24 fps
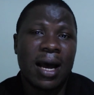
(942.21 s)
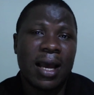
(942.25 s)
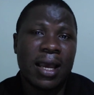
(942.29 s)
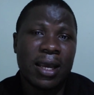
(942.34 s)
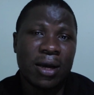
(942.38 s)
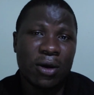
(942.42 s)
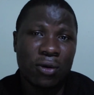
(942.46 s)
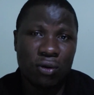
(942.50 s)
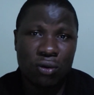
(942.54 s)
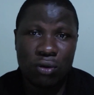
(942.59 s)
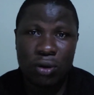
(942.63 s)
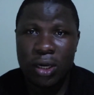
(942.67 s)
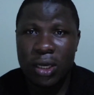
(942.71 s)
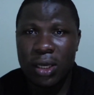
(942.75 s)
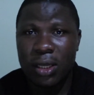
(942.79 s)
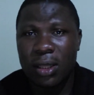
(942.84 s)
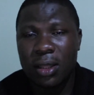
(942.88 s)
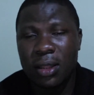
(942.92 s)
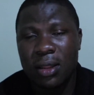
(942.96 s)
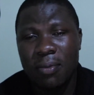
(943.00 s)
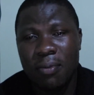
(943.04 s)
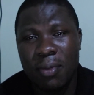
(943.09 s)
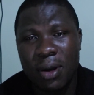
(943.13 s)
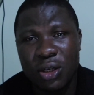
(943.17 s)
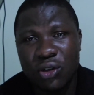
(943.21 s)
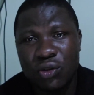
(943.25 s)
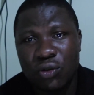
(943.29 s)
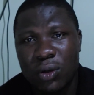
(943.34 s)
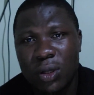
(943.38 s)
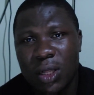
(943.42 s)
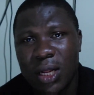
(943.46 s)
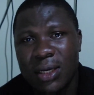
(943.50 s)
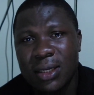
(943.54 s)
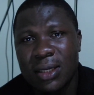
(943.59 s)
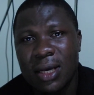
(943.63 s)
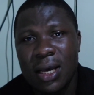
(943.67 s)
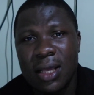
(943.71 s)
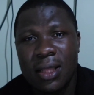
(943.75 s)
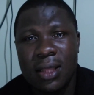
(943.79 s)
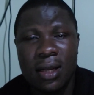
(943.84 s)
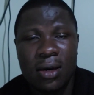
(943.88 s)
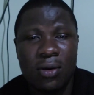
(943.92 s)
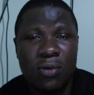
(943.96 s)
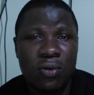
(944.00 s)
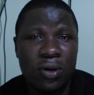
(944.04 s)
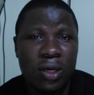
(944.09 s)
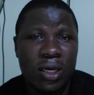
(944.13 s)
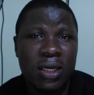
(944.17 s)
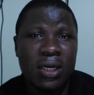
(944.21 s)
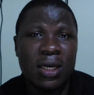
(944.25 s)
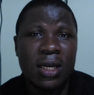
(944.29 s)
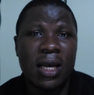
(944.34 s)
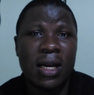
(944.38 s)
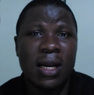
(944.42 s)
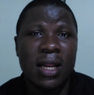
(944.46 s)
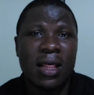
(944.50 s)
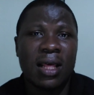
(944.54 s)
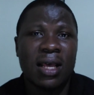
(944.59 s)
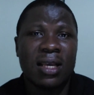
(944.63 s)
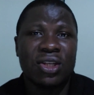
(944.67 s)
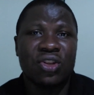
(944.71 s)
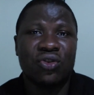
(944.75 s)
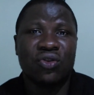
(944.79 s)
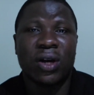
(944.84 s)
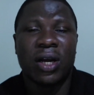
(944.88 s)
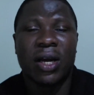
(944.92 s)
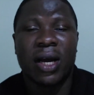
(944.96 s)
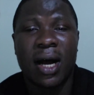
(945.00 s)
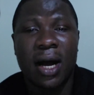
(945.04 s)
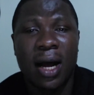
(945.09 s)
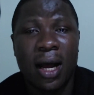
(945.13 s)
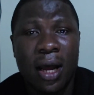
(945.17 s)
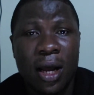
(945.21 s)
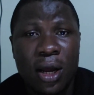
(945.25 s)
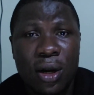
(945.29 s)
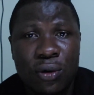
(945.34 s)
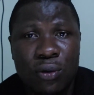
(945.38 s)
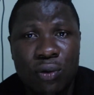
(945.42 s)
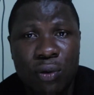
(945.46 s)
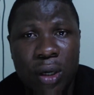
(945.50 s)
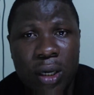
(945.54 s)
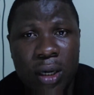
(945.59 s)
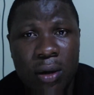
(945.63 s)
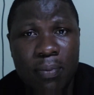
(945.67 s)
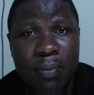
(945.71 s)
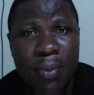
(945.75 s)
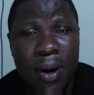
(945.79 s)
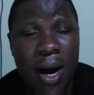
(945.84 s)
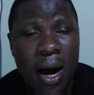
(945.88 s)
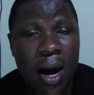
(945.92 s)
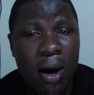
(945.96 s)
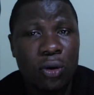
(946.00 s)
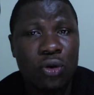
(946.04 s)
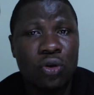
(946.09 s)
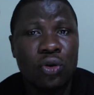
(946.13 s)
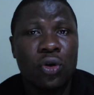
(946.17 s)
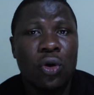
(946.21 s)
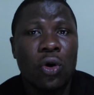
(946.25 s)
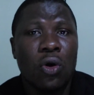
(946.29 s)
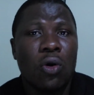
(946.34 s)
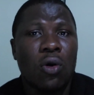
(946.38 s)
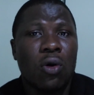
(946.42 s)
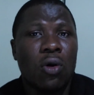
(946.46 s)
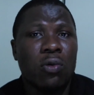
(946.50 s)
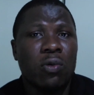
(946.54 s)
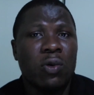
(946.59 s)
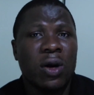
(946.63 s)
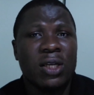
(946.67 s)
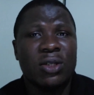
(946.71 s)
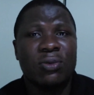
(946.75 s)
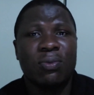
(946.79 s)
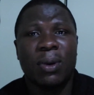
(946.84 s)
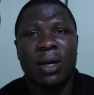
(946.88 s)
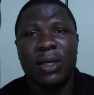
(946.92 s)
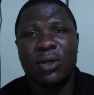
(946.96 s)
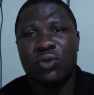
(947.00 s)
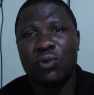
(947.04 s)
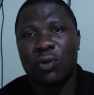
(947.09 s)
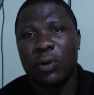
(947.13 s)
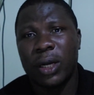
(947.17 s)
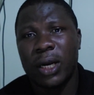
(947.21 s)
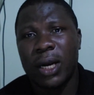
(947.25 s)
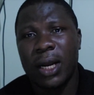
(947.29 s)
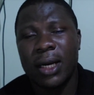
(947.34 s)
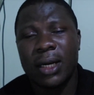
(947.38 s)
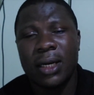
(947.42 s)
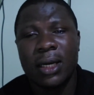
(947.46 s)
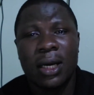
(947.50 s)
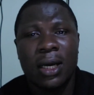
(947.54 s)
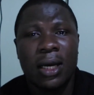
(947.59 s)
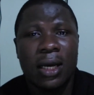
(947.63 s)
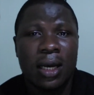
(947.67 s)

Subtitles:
including the mention that they do need another striker to help out on Rasmus Højlund,